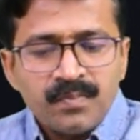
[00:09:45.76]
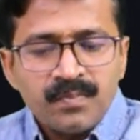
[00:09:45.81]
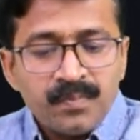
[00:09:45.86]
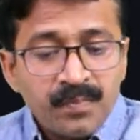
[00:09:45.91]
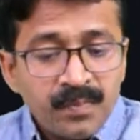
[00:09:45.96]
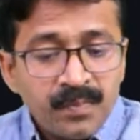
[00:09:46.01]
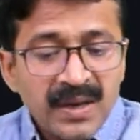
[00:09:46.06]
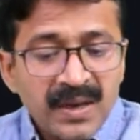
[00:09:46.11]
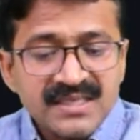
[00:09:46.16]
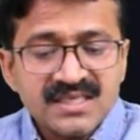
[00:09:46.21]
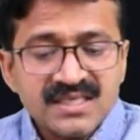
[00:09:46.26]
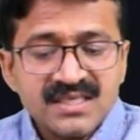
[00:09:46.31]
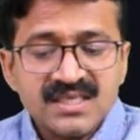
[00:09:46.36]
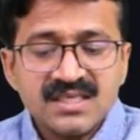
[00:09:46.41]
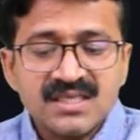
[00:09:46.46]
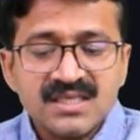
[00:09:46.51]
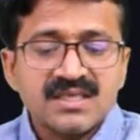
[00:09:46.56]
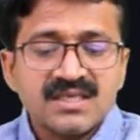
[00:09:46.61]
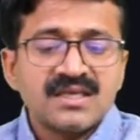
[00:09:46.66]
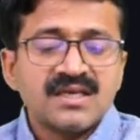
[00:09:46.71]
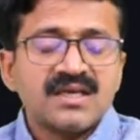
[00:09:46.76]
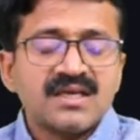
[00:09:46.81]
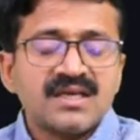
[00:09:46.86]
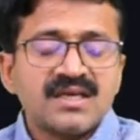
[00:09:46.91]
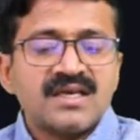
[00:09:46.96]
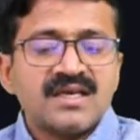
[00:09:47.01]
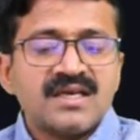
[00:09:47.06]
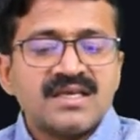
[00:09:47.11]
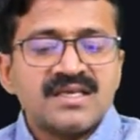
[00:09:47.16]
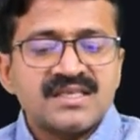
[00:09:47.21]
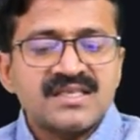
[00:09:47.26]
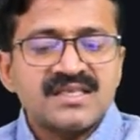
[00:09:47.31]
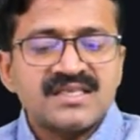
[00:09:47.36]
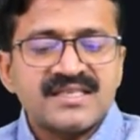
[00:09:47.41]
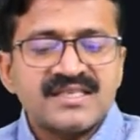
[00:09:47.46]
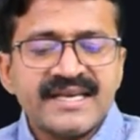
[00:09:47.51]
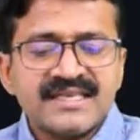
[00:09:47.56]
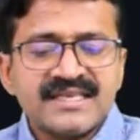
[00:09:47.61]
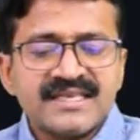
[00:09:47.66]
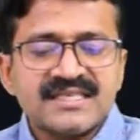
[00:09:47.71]
plus
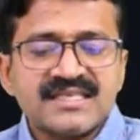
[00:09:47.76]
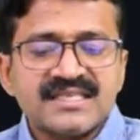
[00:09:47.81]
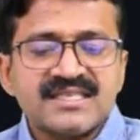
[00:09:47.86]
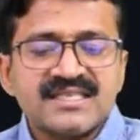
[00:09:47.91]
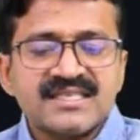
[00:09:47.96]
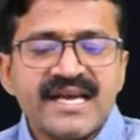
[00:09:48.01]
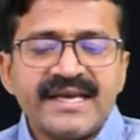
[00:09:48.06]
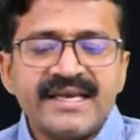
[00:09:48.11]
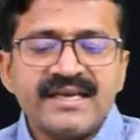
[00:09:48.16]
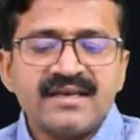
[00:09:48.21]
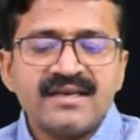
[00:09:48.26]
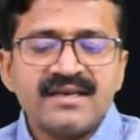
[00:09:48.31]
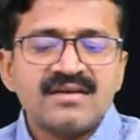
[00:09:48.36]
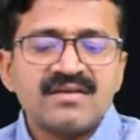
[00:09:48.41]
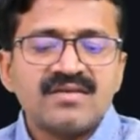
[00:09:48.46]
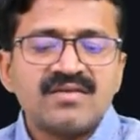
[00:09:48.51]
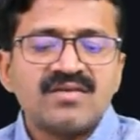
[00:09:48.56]
6 sine